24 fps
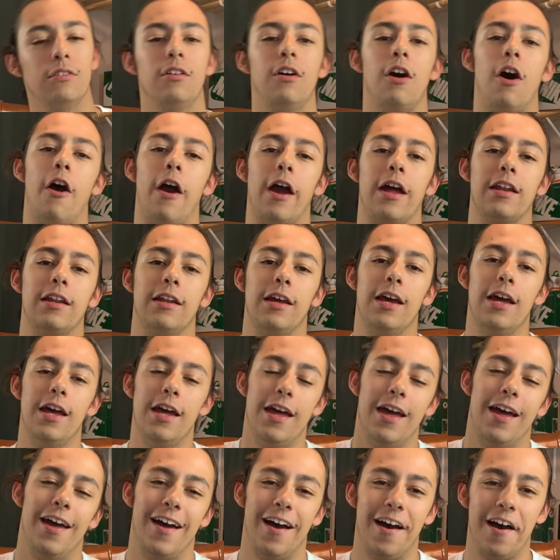Alright,
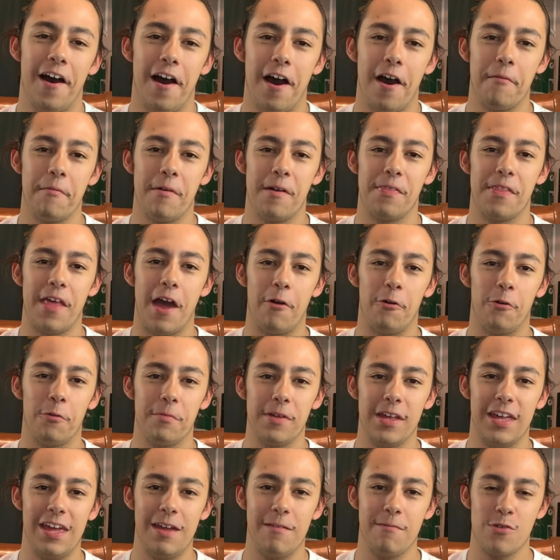and that will
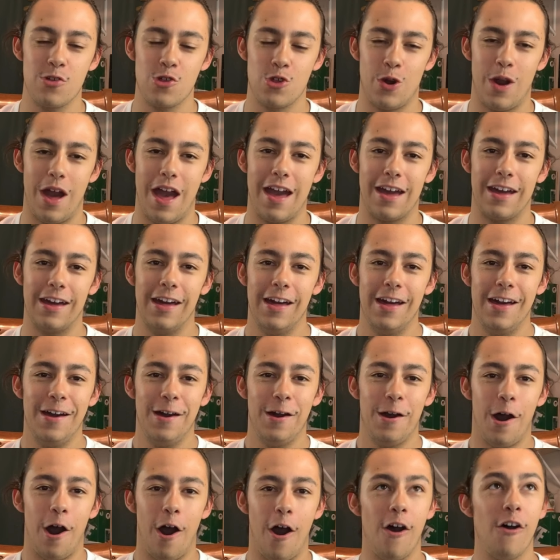be keeping track
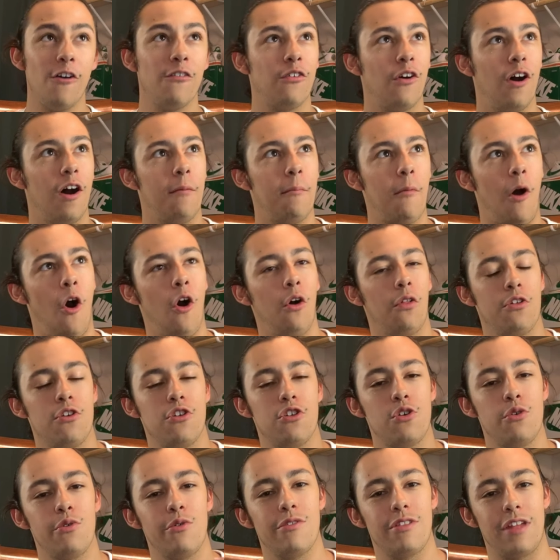of all the
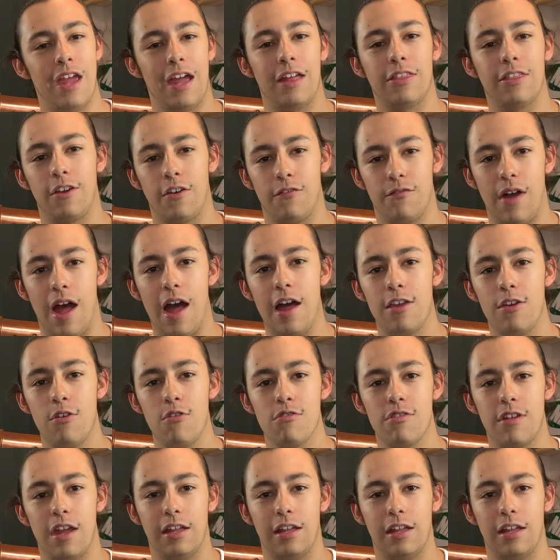shoes and their values.